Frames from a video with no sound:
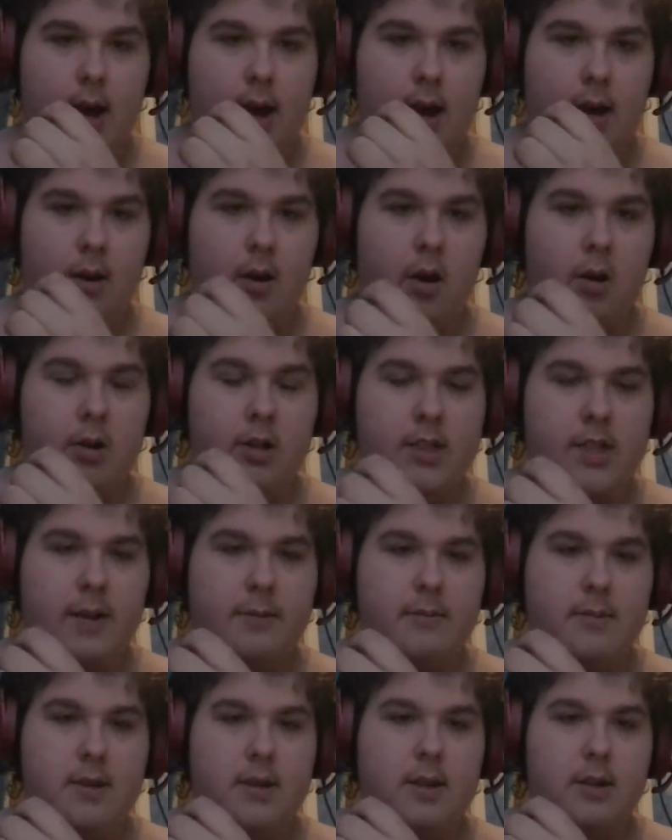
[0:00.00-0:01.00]
and orders
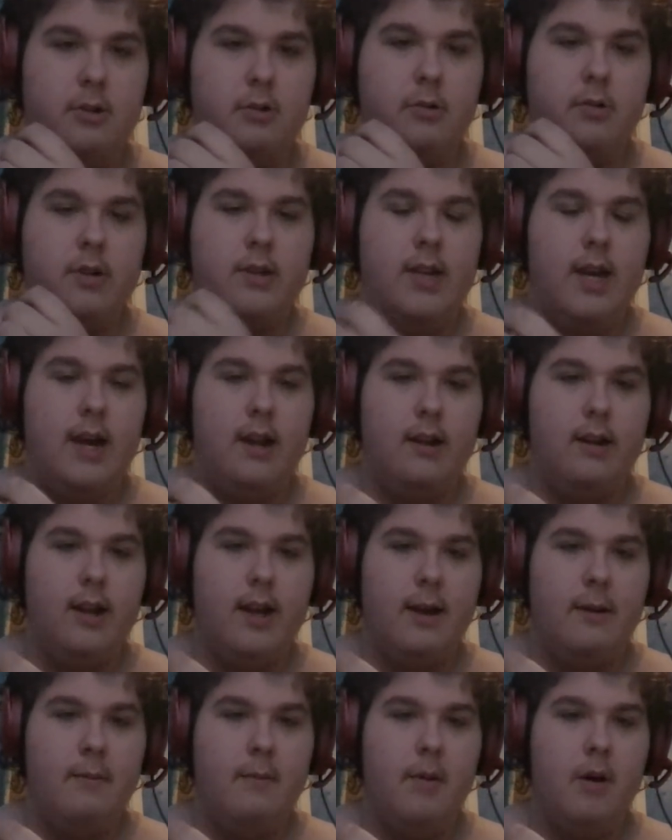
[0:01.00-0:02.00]
him to tell
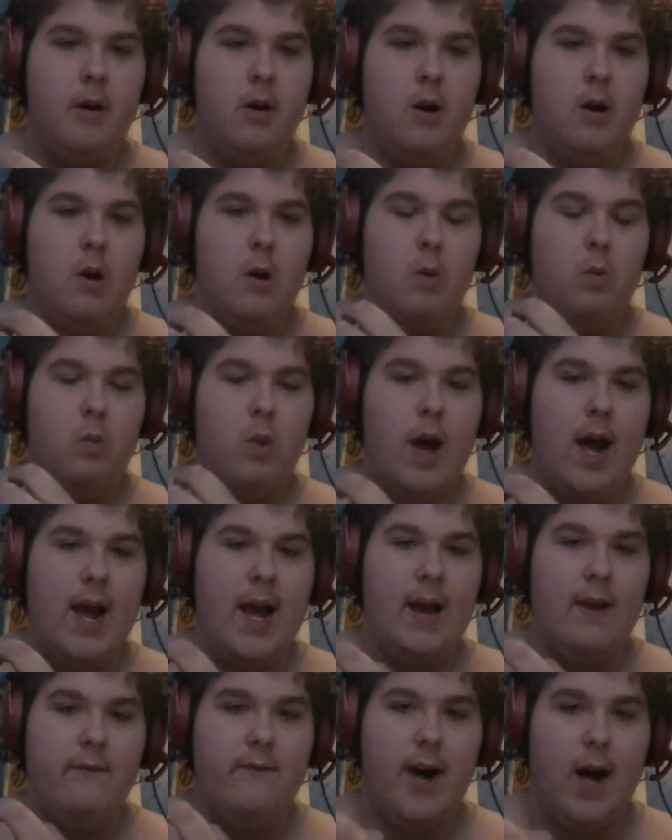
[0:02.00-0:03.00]
him where
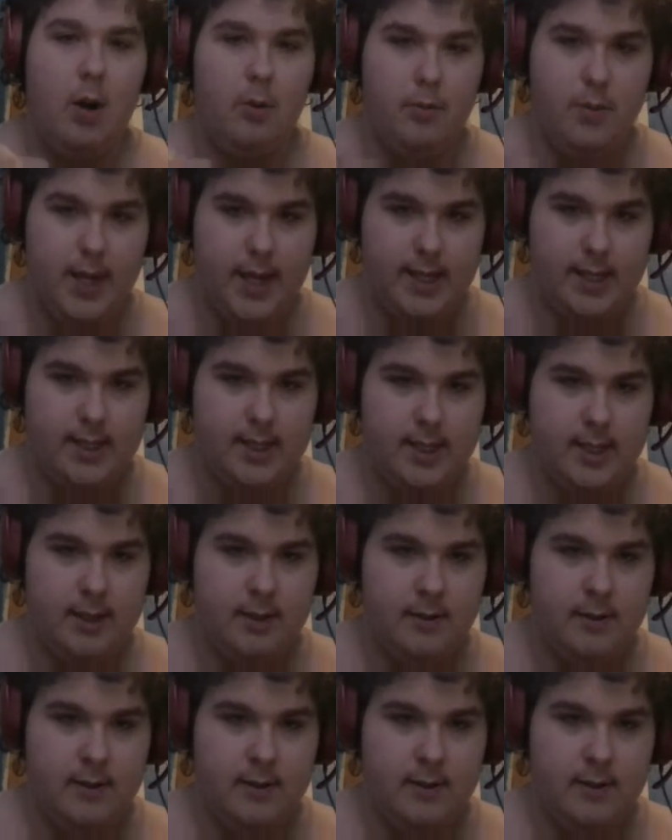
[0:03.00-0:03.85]
he found this.